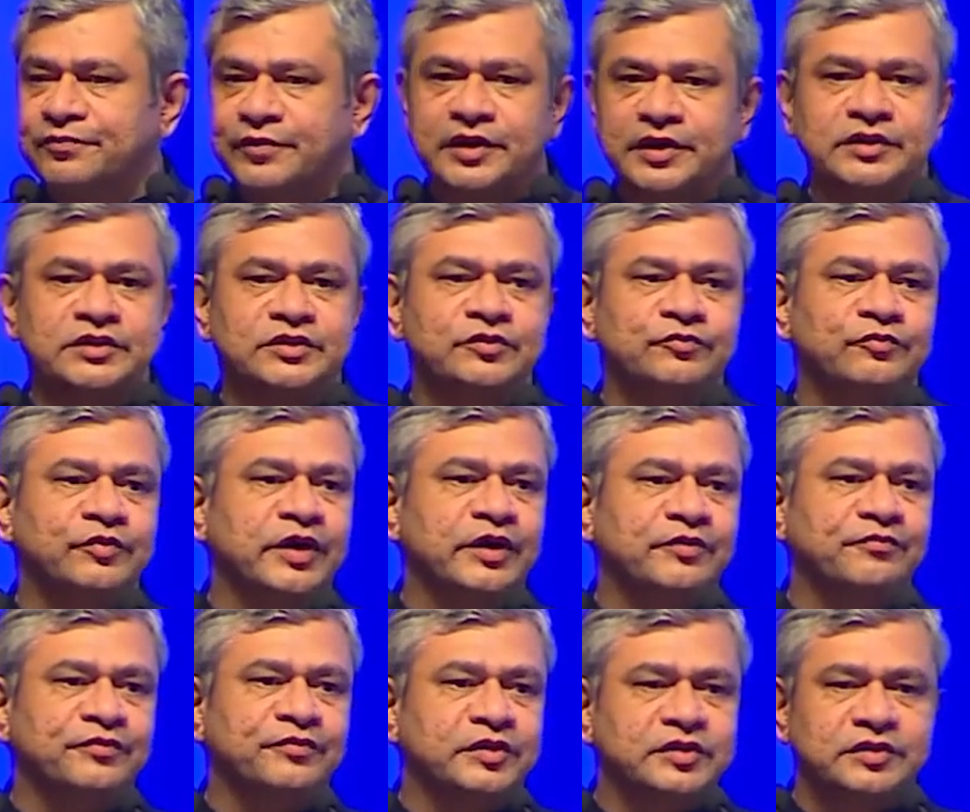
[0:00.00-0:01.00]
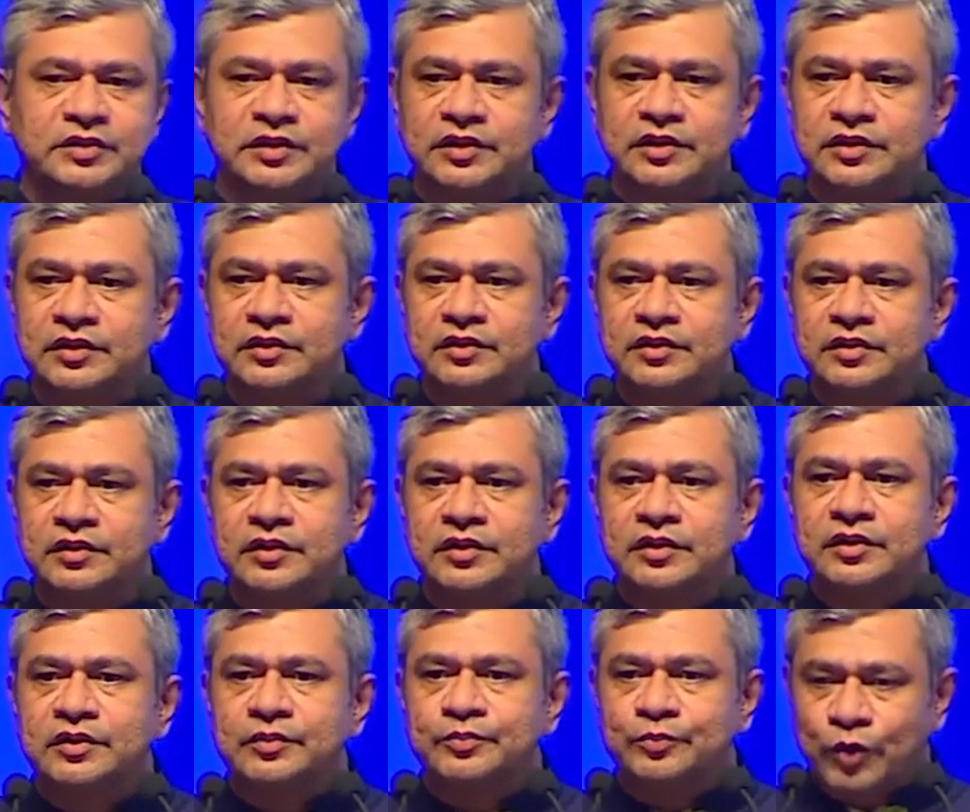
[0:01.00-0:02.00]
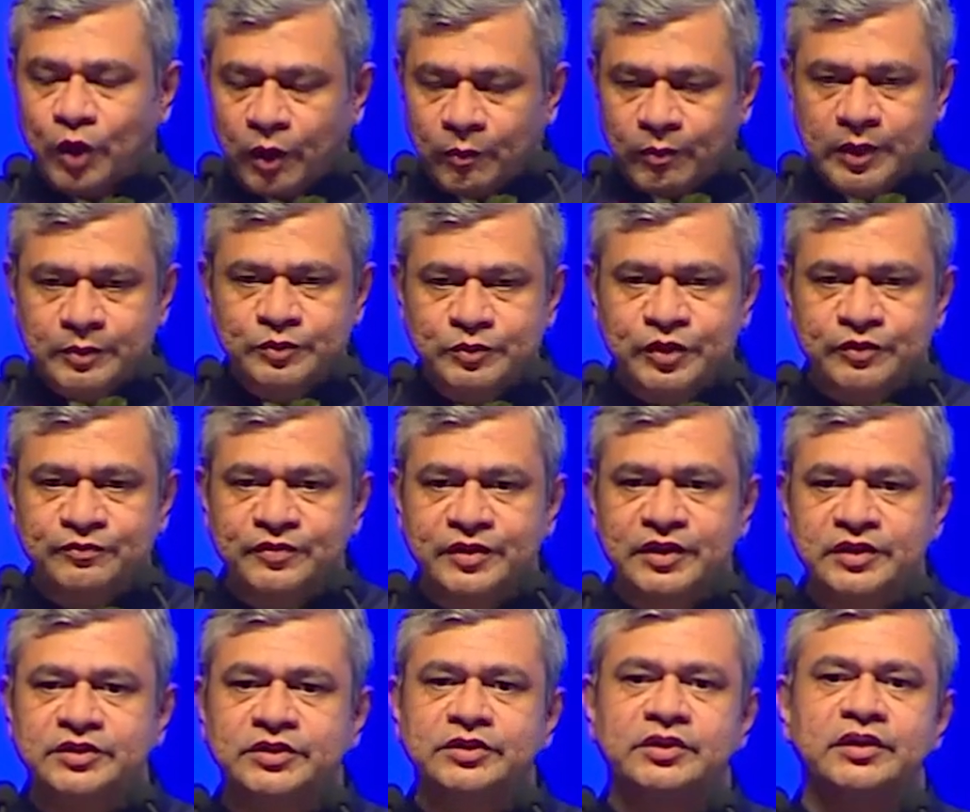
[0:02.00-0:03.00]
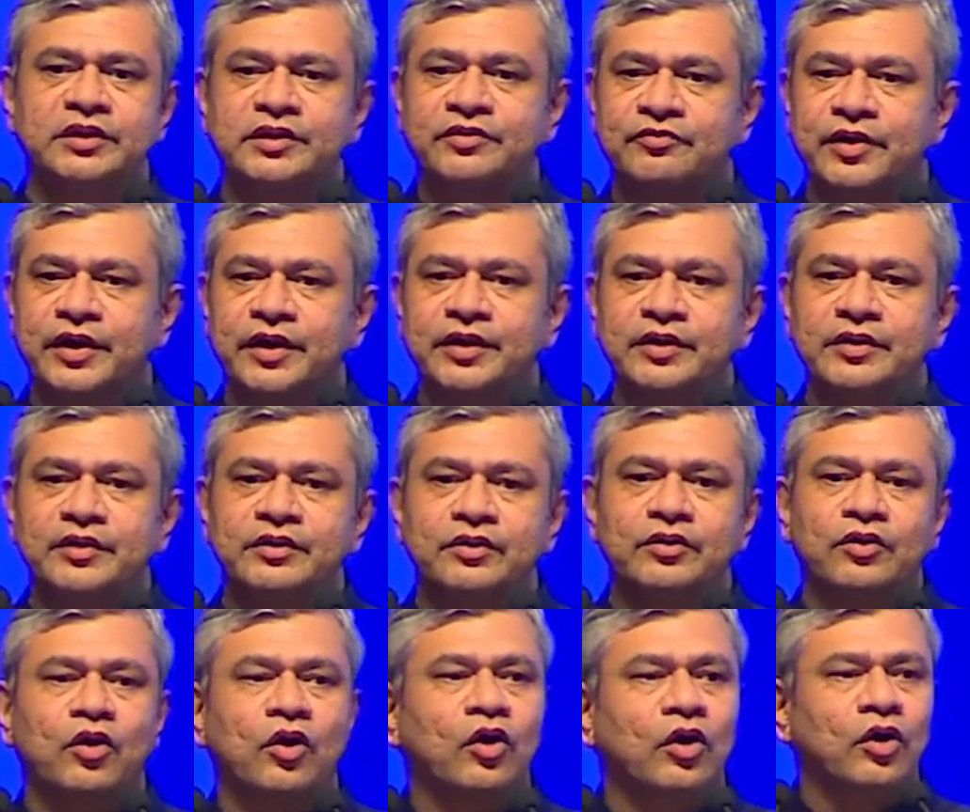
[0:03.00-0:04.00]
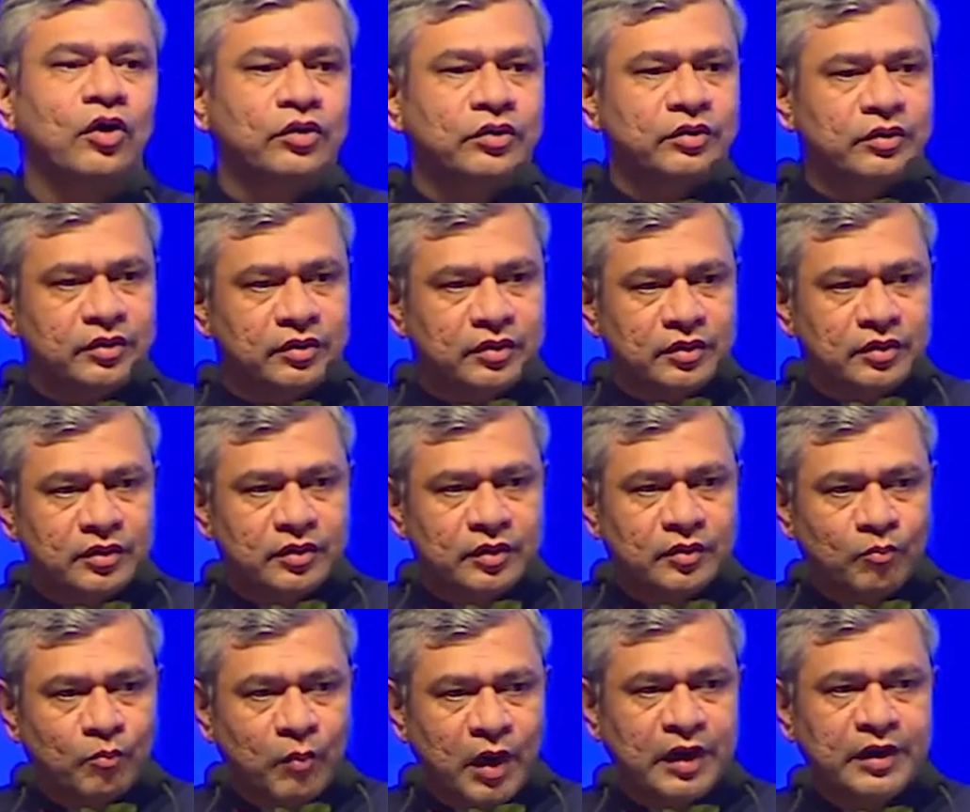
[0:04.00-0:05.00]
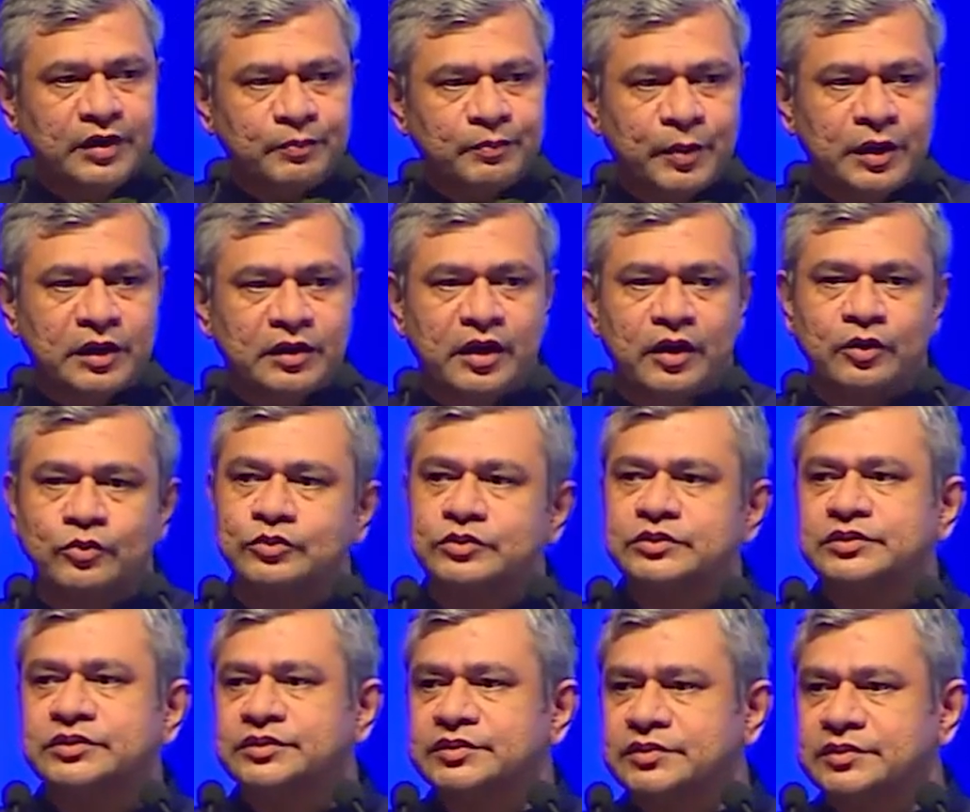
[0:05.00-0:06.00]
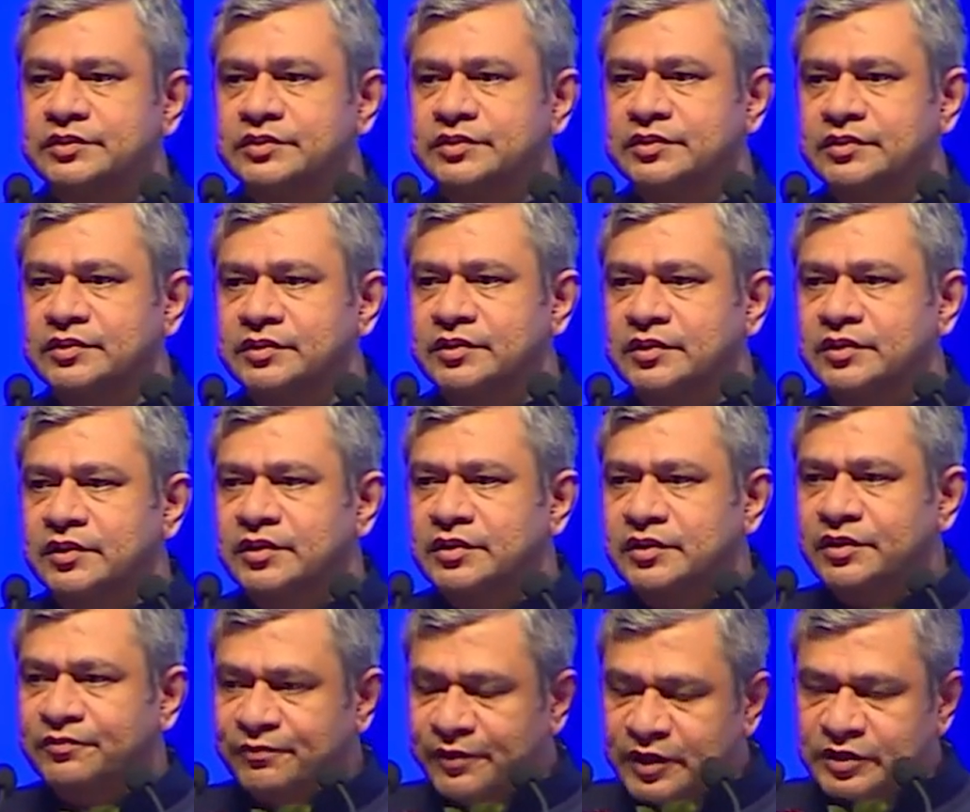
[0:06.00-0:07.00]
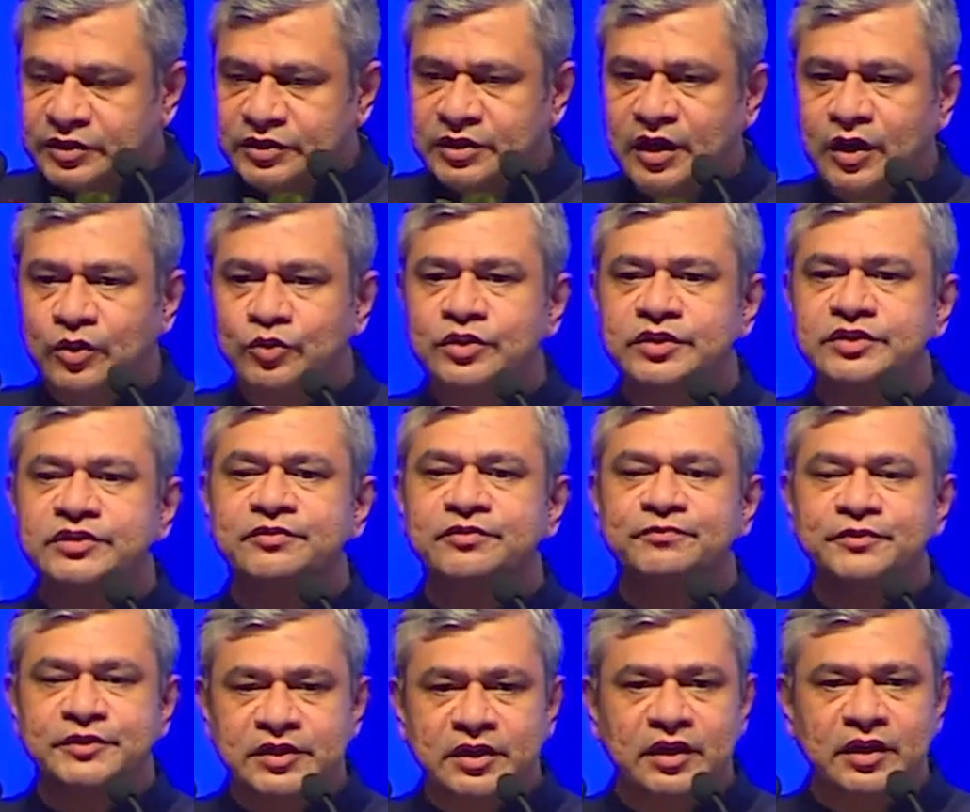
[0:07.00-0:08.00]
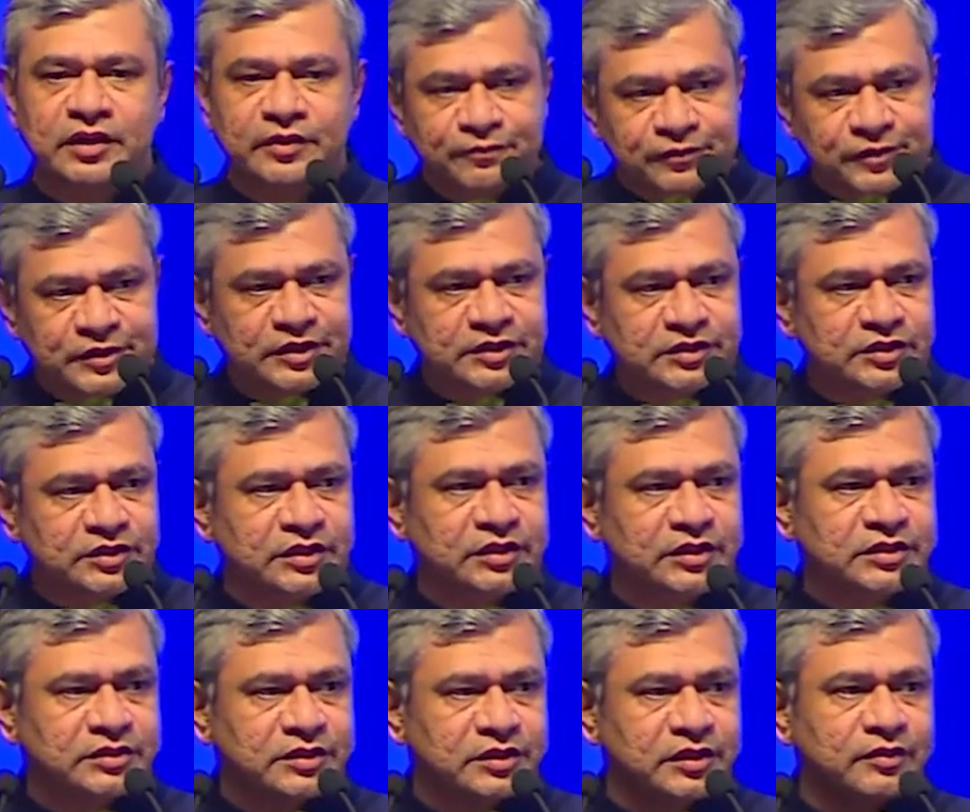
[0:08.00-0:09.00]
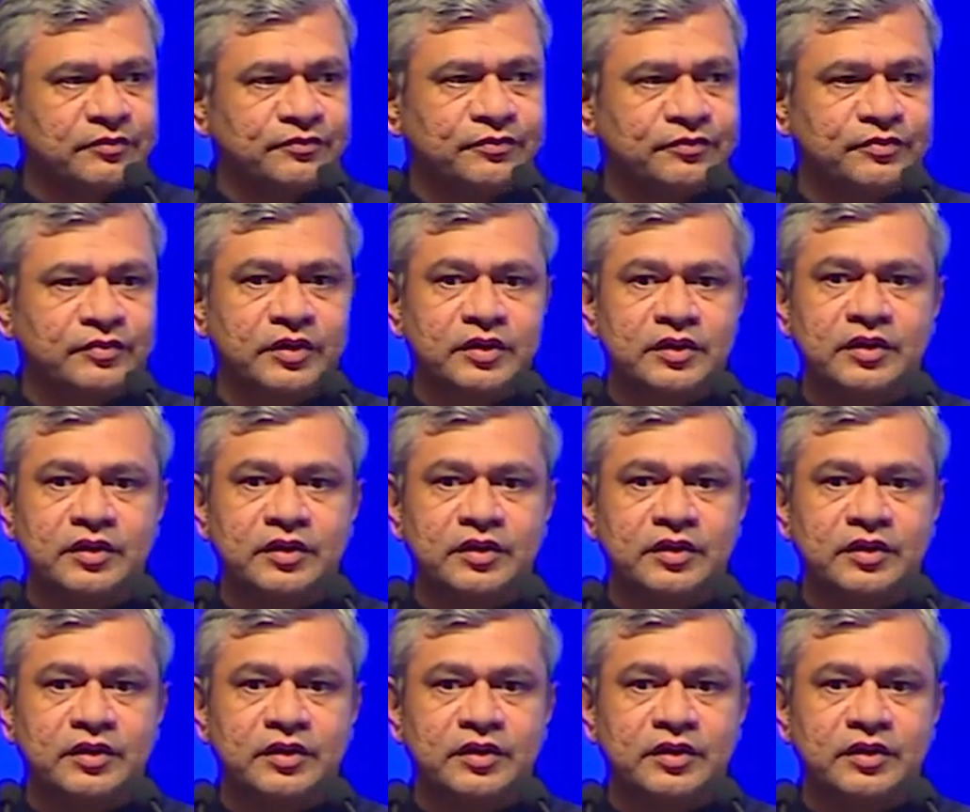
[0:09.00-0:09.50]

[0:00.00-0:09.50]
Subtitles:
friends, we are facing problems of digital divide on multiple counts. The first count is the physical infrastructure itself.